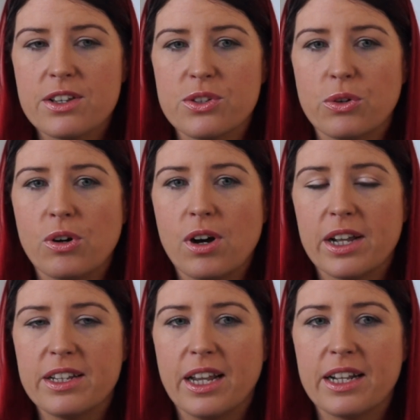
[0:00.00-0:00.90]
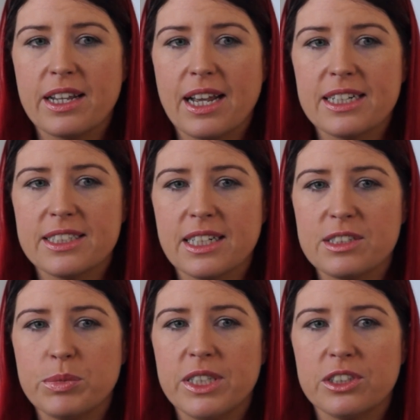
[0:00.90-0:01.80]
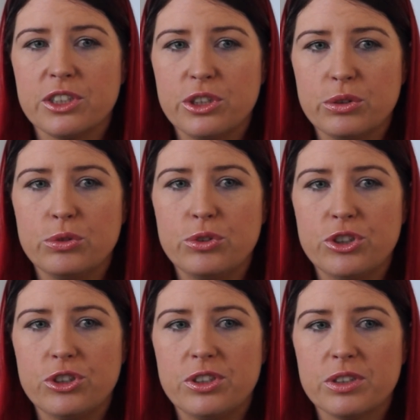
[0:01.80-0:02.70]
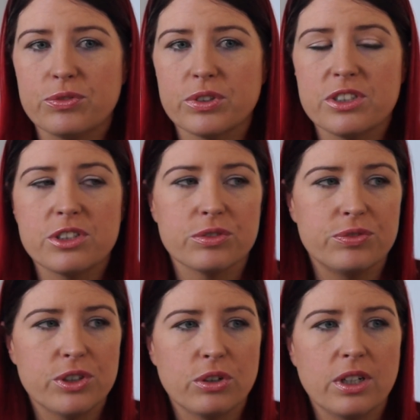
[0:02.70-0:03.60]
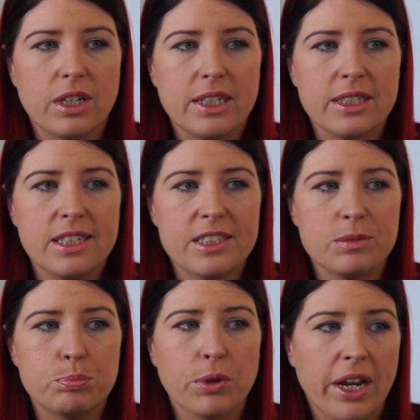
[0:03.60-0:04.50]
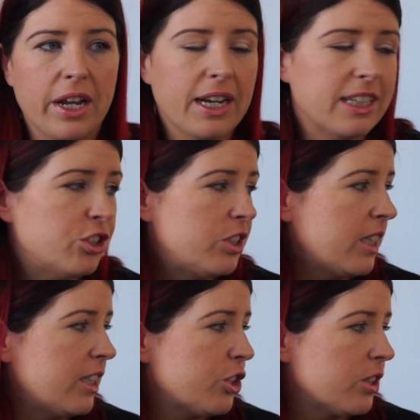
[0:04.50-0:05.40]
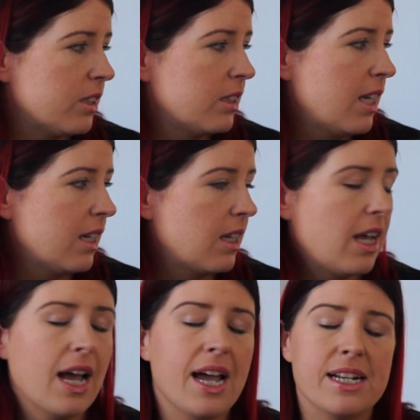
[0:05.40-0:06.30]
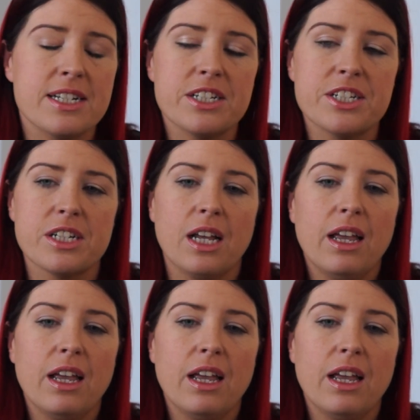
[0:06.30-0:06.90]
So I think that has made a huge difference to Fionn in his brain agitation, and